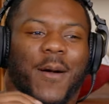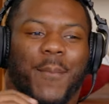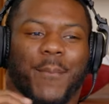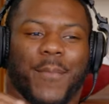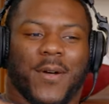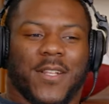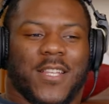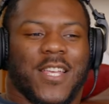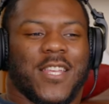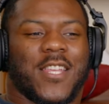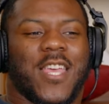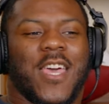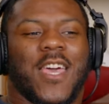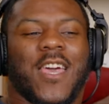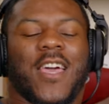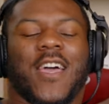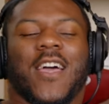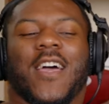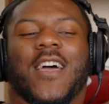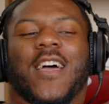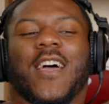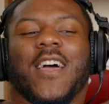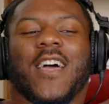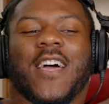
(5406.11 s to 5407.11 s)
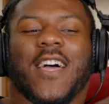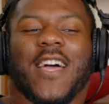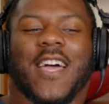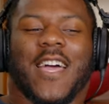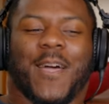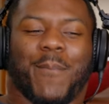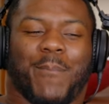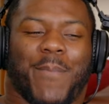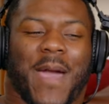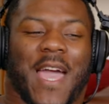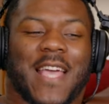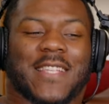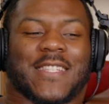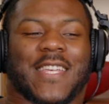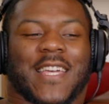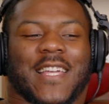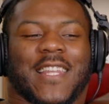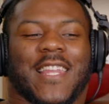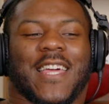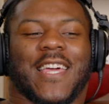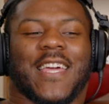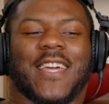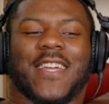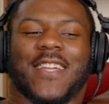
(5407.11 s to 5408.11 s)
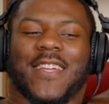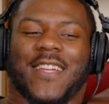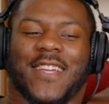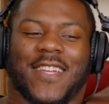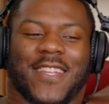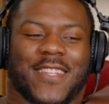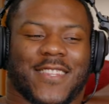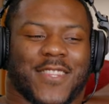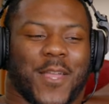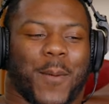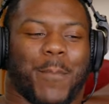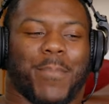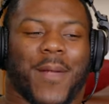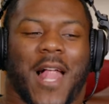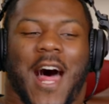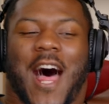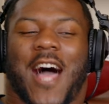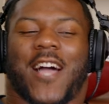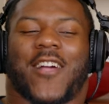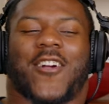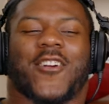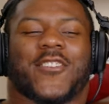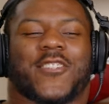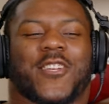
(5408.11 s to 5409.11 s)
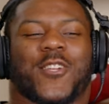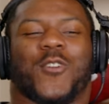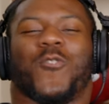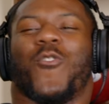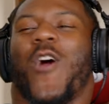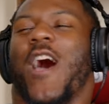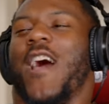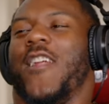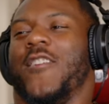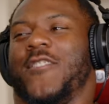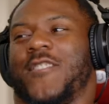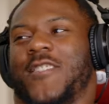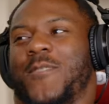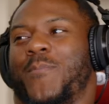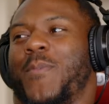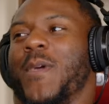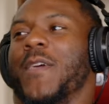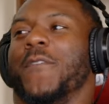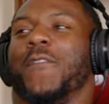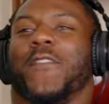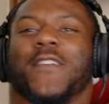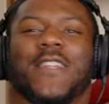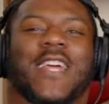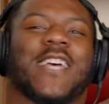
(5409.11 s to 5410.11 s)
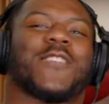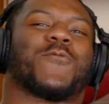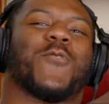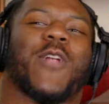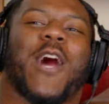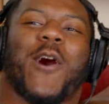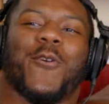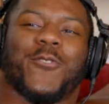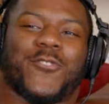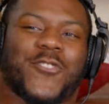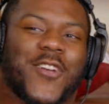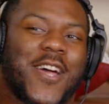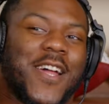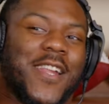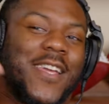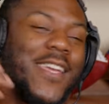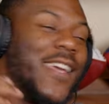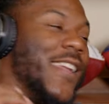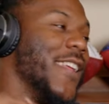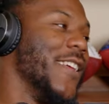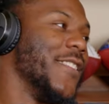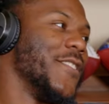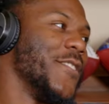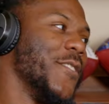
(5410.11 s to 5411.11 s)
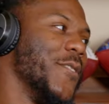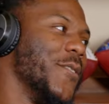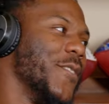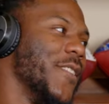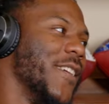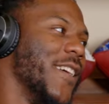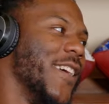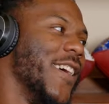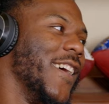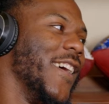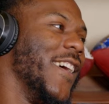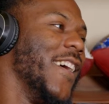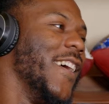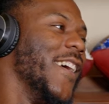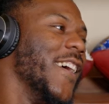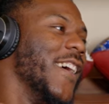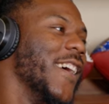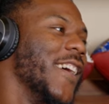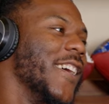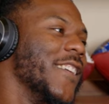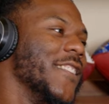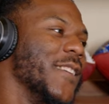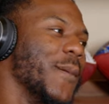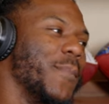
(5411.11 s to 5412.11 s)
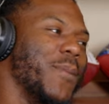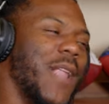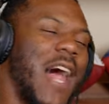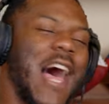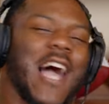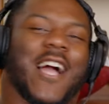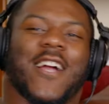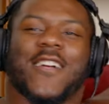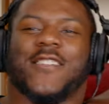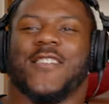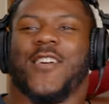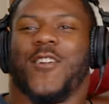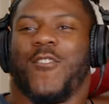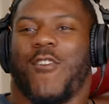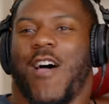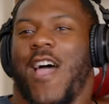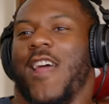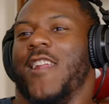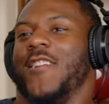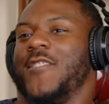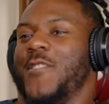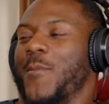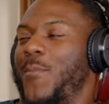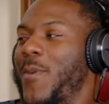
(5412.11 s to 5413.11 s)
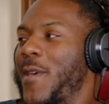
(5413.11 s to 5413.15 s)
But basically, the bloggers and the writers is beefing. That's what I was trying to get into. The bloggers and the writers are